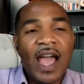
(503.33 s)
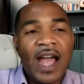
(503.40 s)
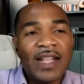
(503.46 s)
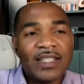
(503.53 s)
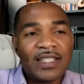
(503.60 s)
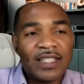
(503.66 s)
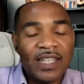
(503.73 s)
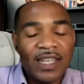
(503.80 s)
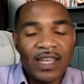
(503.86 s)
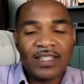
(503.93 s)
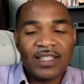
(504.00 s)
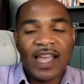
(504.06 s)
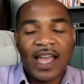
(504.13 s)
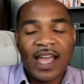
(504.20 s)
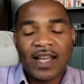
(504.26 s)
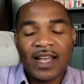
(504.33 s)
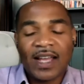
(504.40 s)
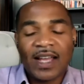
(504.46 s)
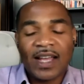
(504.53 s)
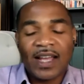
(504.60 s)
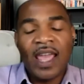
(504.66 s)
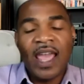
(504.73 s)
and see
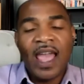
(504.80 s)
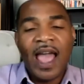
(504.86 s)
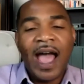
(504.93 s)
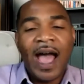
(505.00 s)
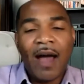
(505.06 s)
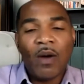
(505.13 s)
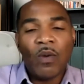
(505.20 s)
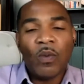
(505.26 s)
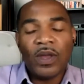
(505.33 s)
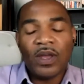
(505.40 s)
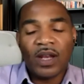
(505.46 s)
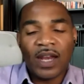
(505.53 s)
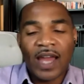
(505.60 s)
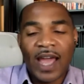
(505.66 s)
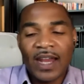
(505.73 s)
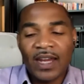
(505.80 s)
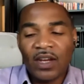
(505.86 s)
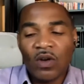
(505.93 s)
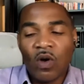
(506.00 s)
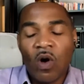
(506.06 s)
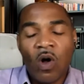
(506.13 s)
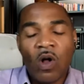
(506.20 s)
exactly how we
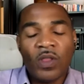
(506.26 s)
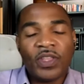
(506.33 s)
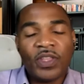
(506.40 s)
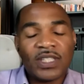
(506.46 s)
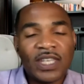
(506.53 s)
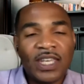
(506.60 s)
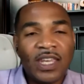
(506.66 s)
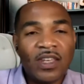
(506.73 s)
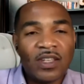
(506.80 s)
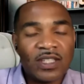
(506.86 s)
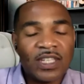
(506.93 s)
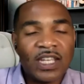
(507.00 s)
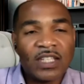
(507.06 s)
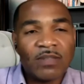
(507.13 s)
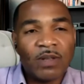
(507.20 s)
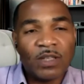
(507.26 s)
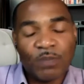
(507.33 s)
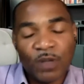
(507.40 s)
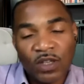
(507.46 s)
aligning all these key assessments,